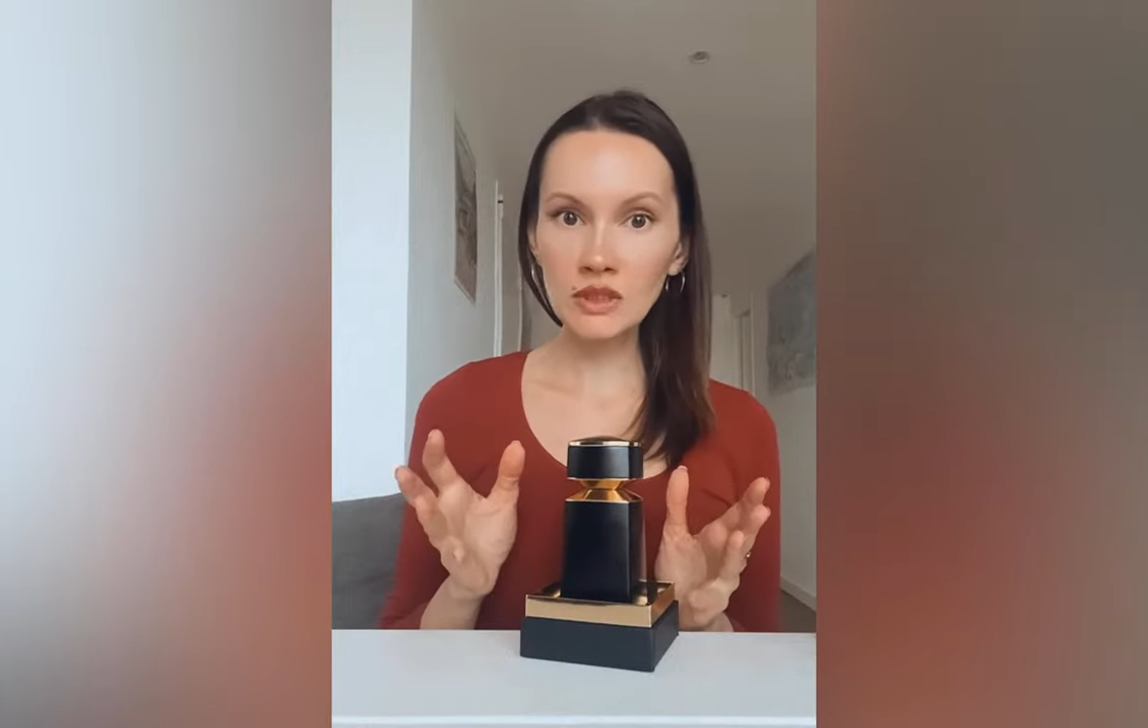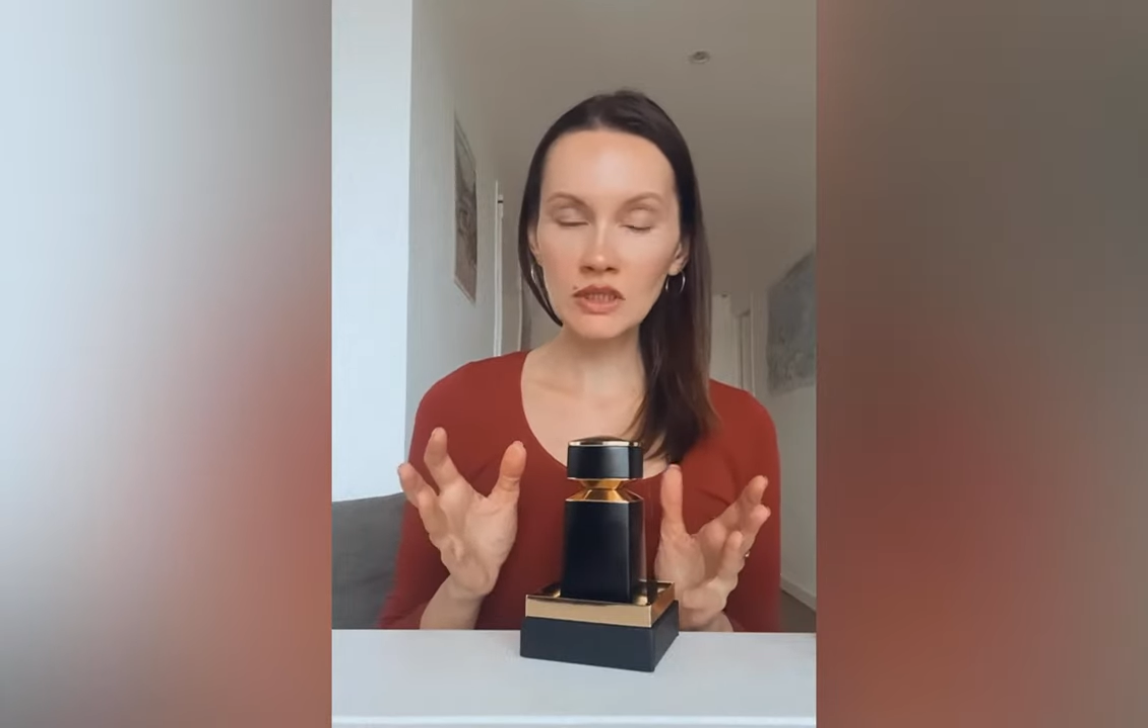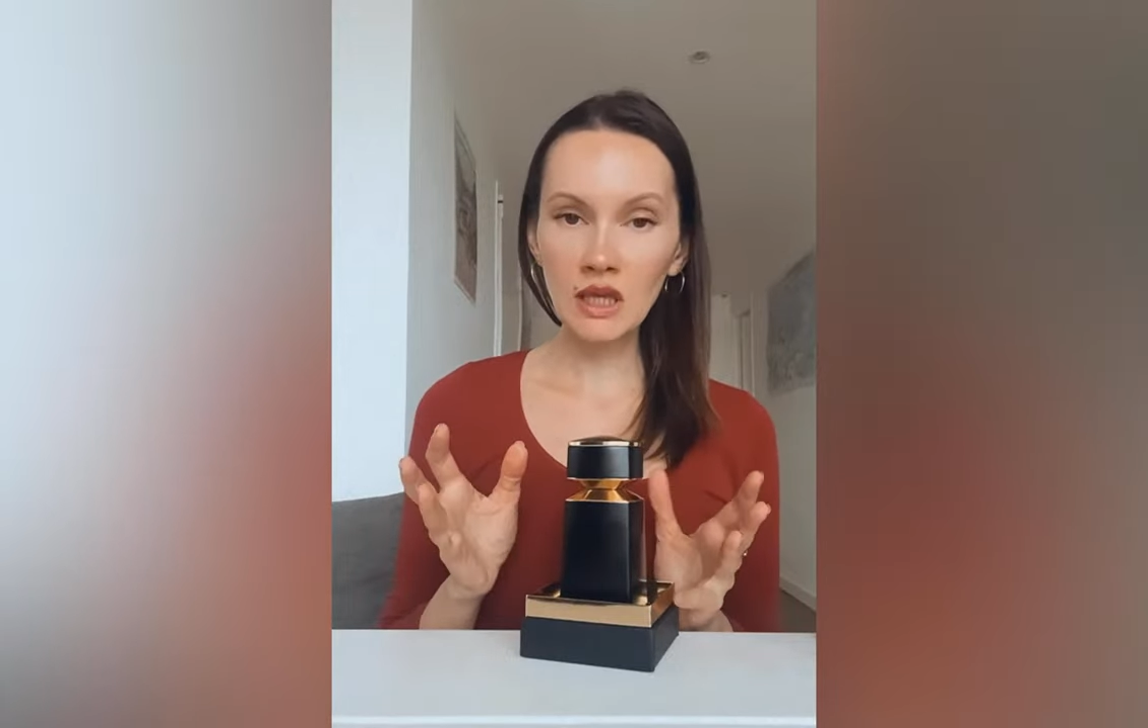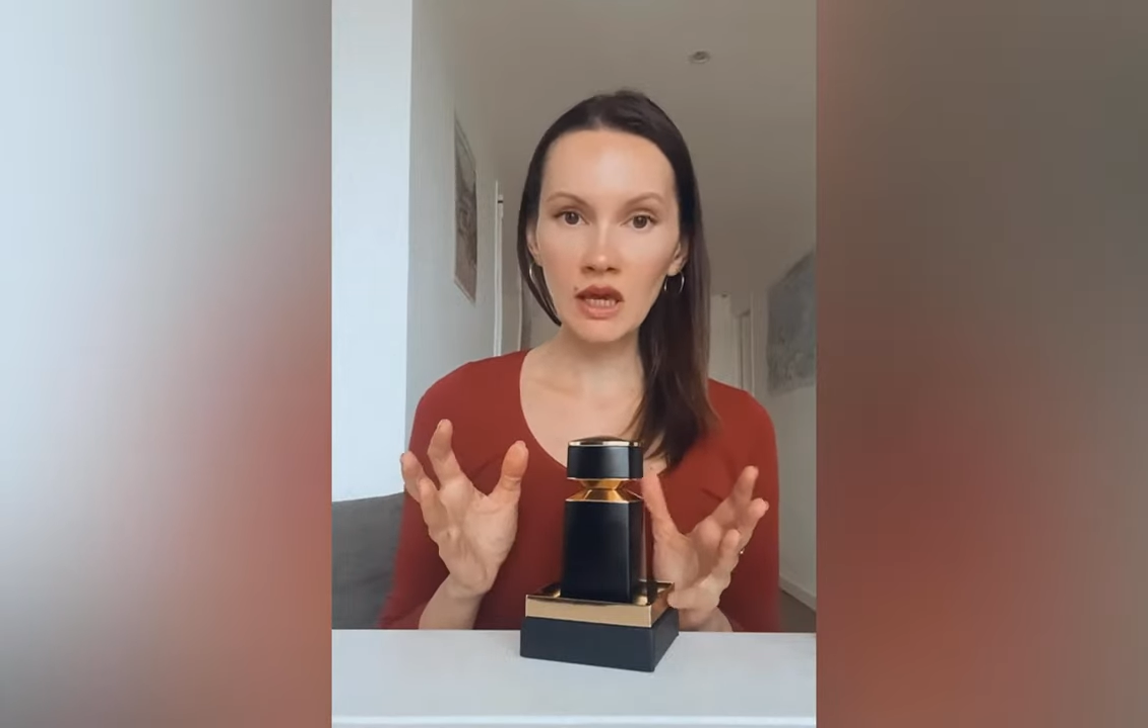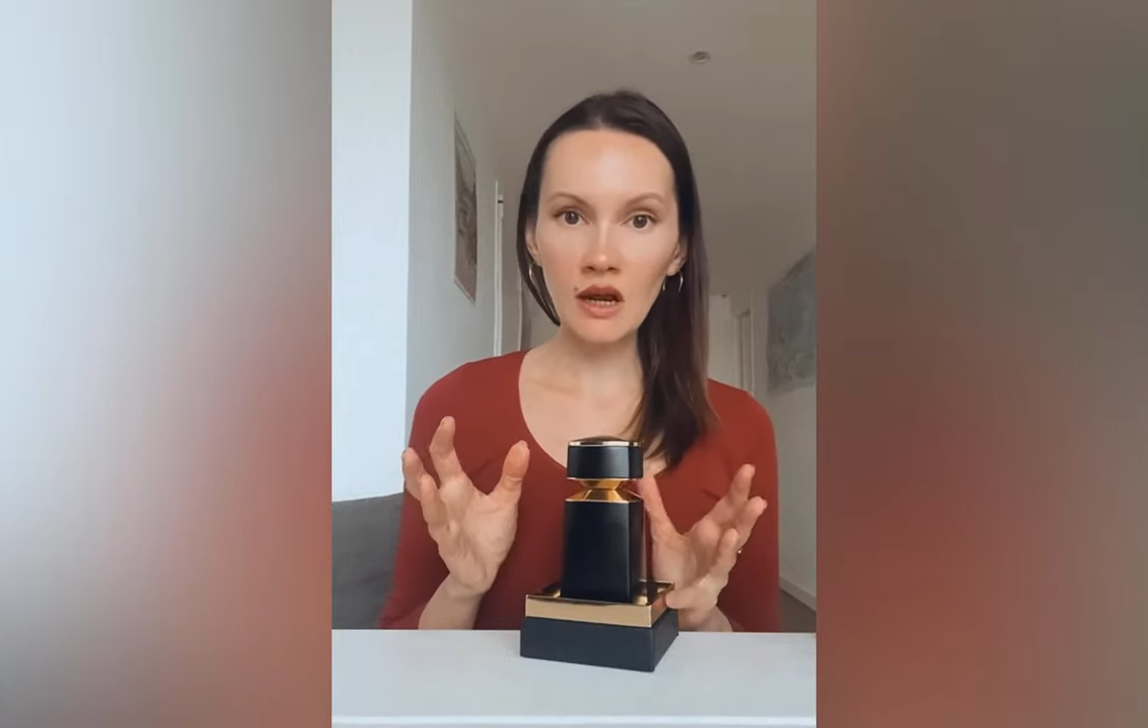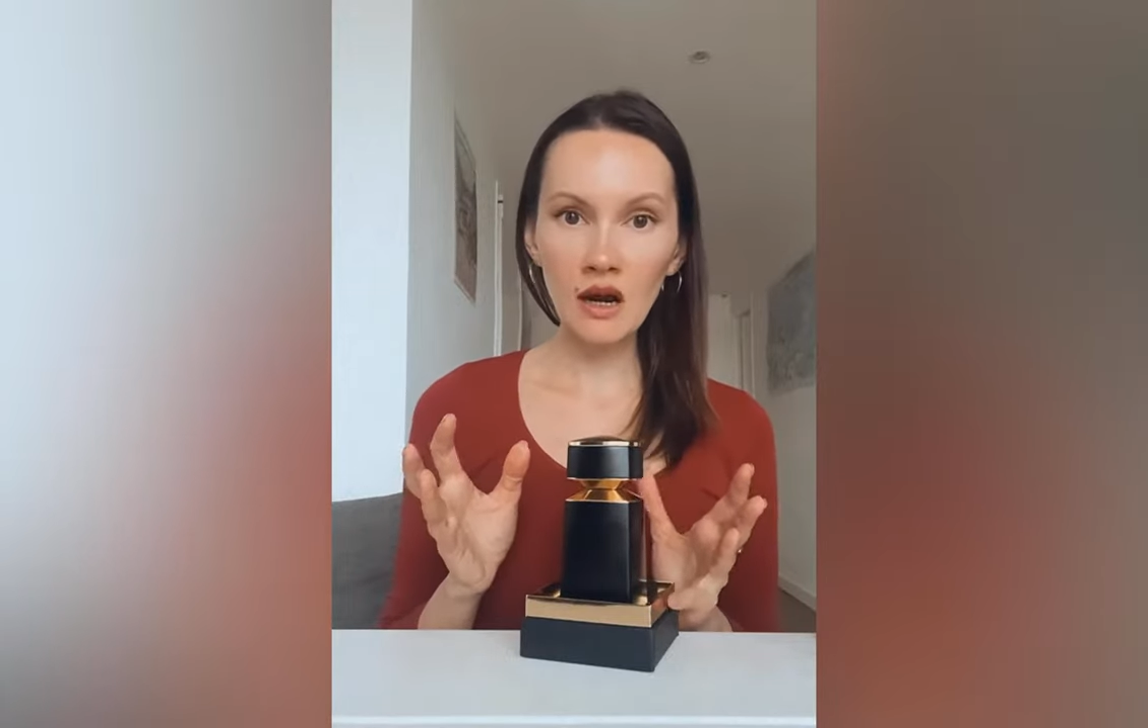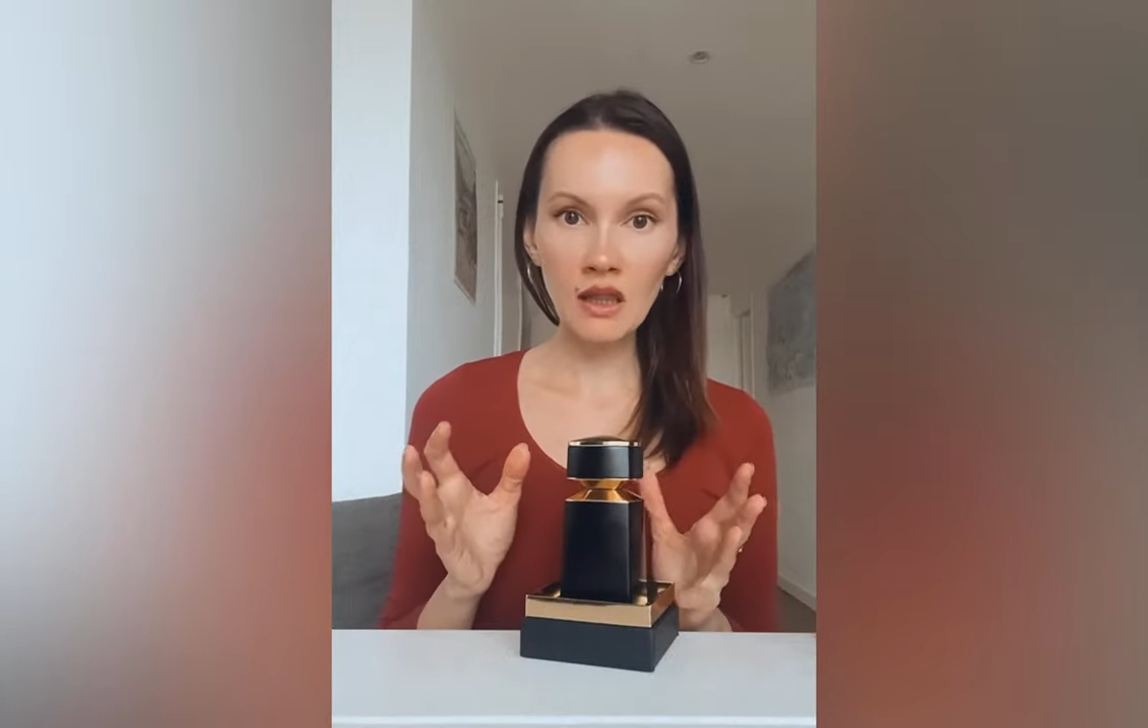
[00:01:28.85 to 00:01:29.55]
they are